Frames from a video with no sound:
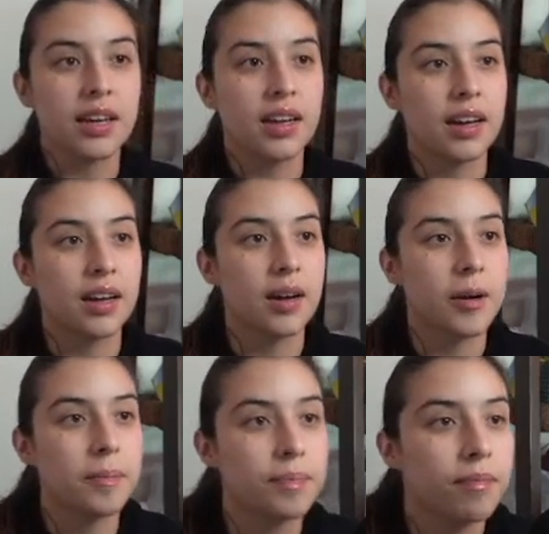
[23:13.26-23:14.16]

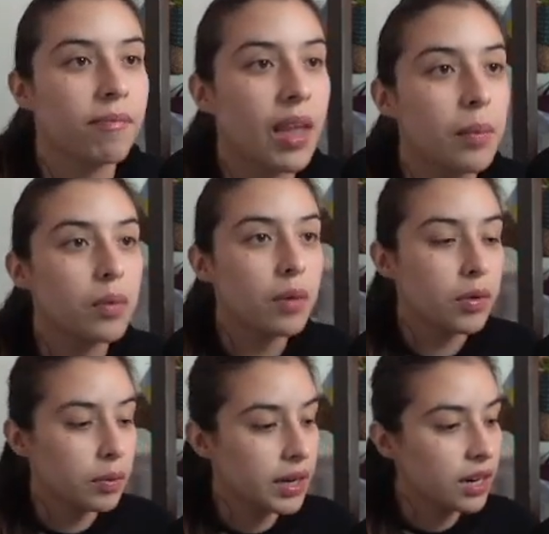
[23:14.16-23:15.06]
But when
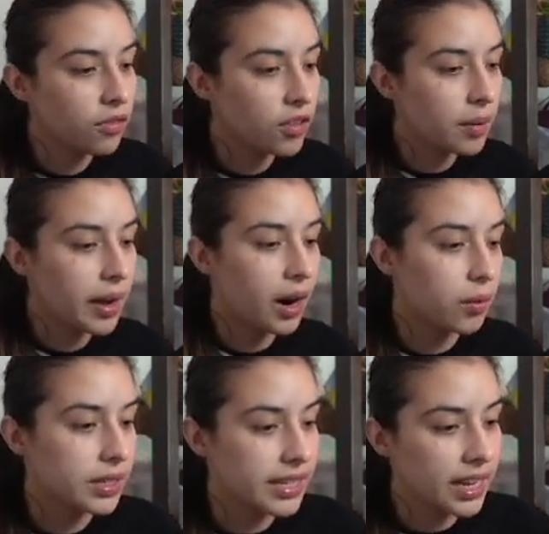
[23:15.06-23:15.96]
we're reading from
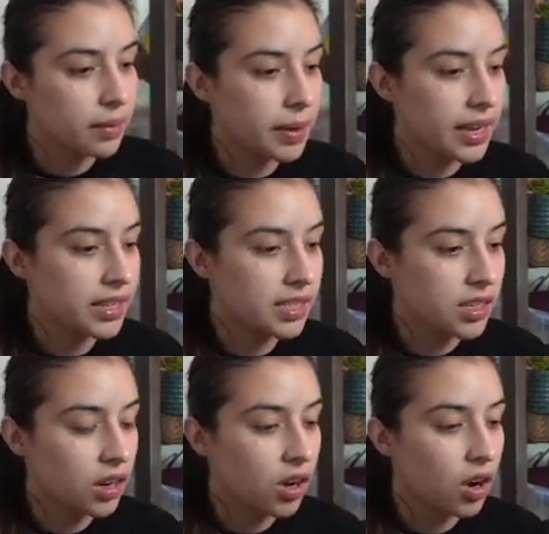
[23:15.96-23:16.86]
our database,
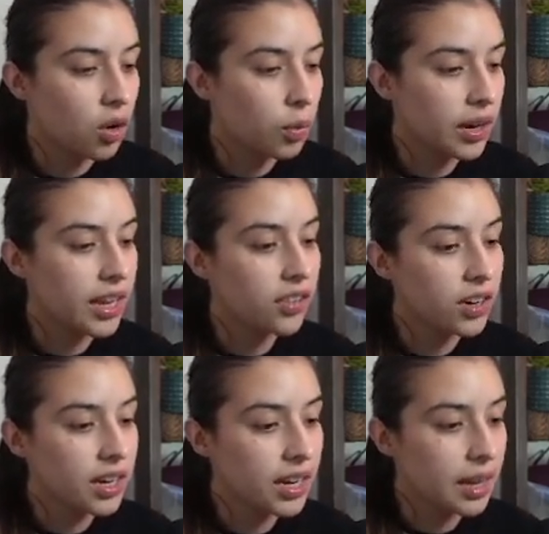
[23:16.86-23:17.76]
we're either
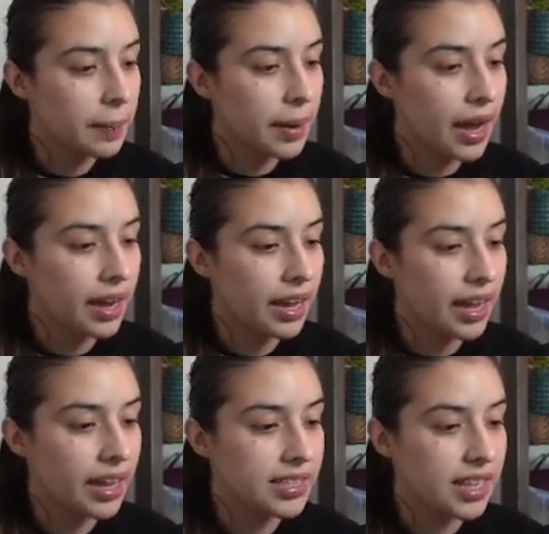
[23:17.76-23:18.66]
going to get back
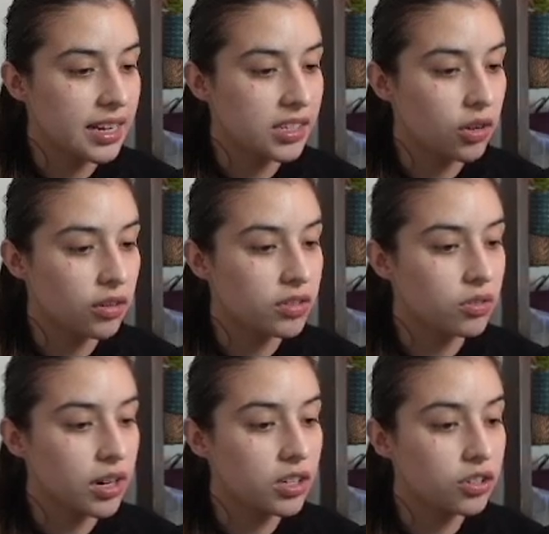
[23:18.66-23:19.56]
a status code of
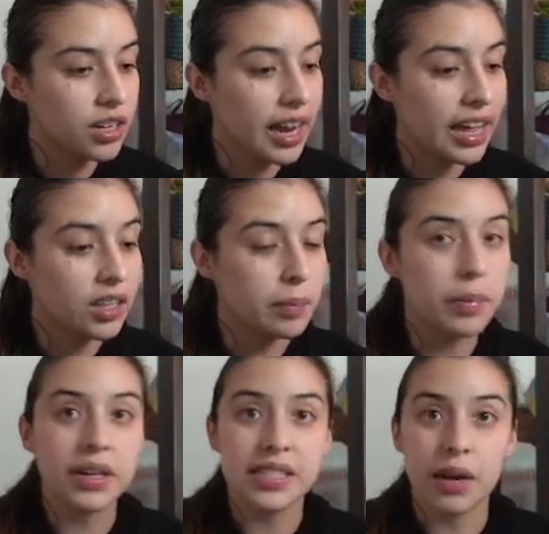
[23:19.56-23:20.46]
200 and the
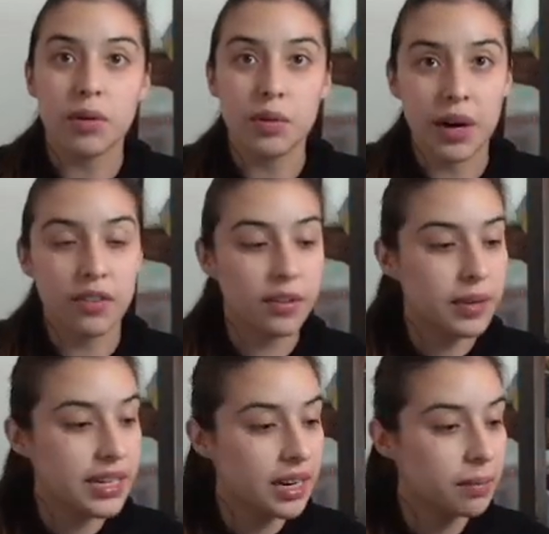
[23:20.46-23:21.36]
books that were read from the
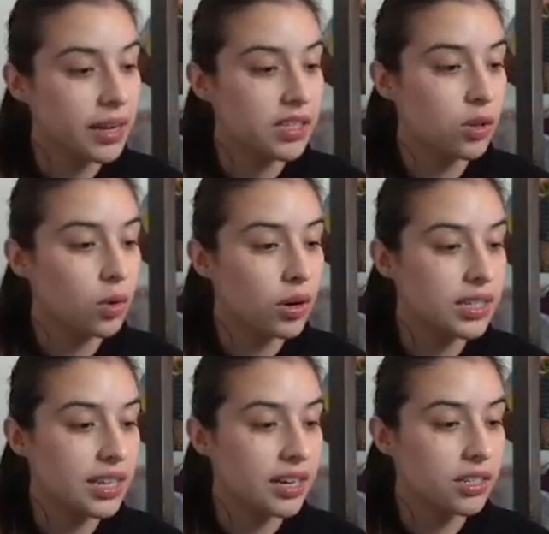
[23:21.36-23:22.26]
database, or a
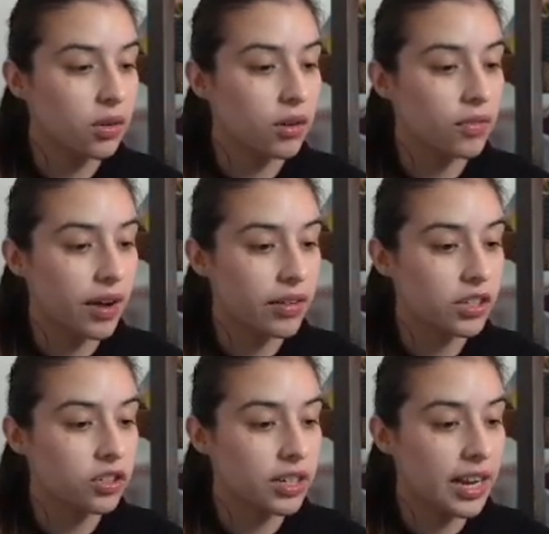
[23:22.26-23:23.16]
status code of
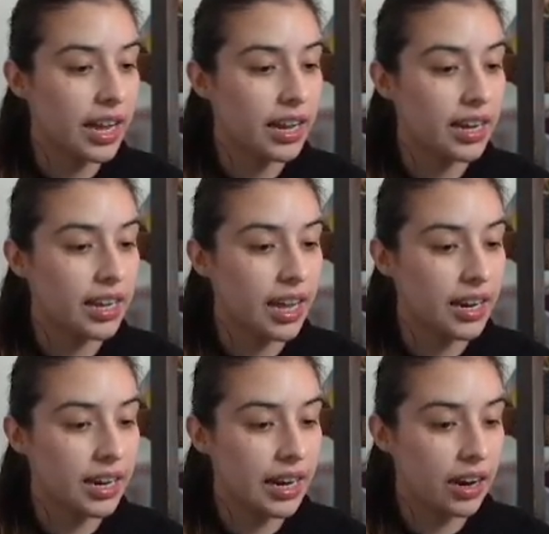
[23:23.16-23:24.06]
500 and again
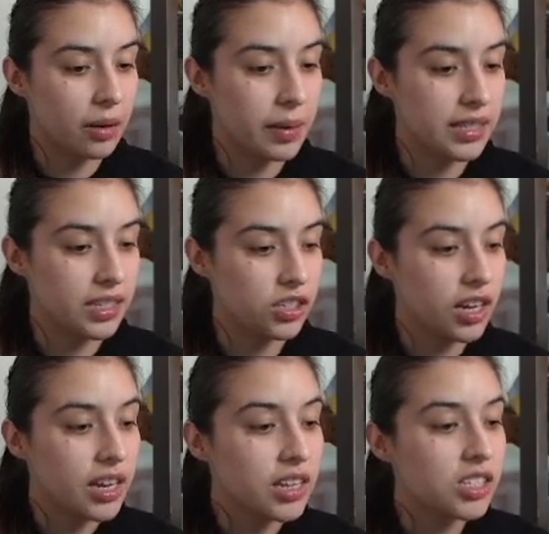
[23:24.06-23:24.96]
an error message.
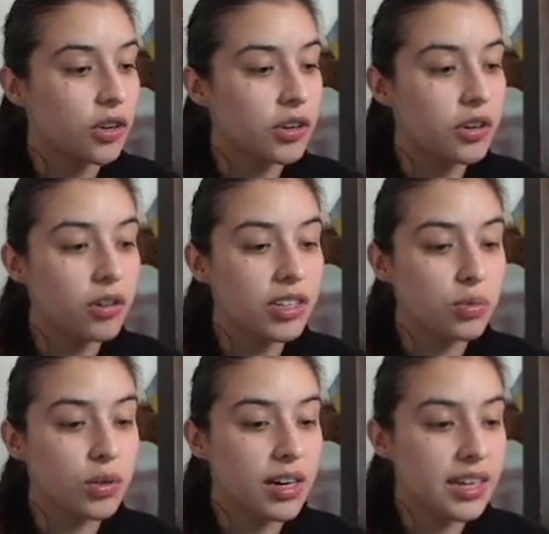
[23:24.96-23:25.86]
So you notice
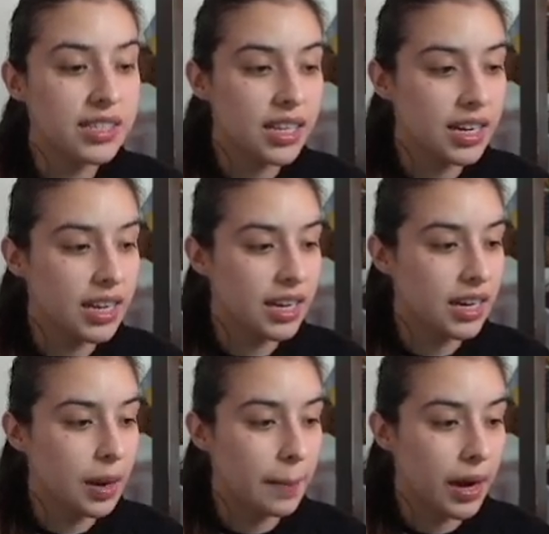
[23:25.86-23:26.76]
we're not sending in
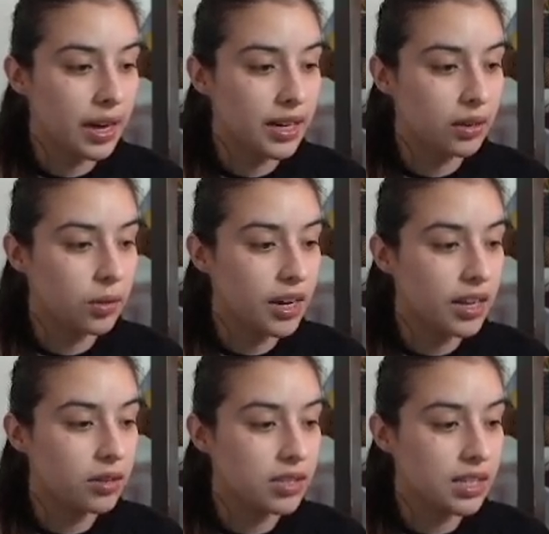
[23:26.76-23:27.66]
a body. We're not
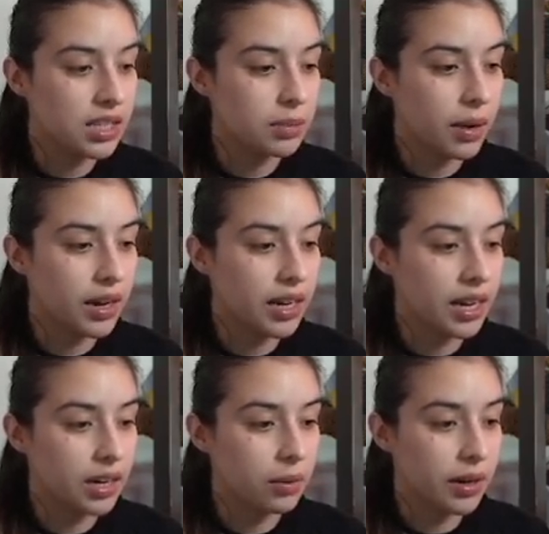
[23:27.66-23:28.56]
using this body
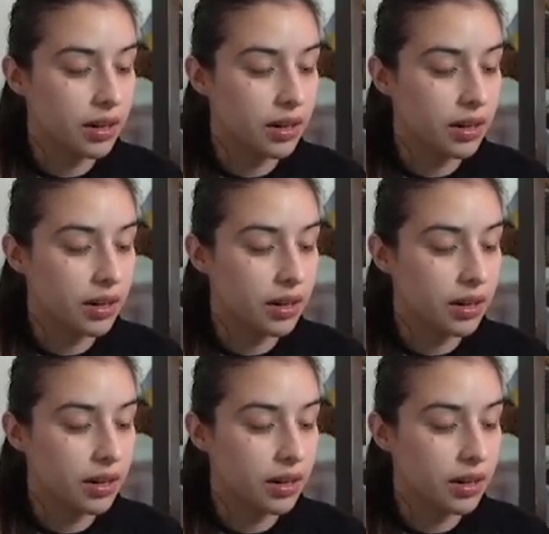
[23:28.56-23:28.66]
anywhere.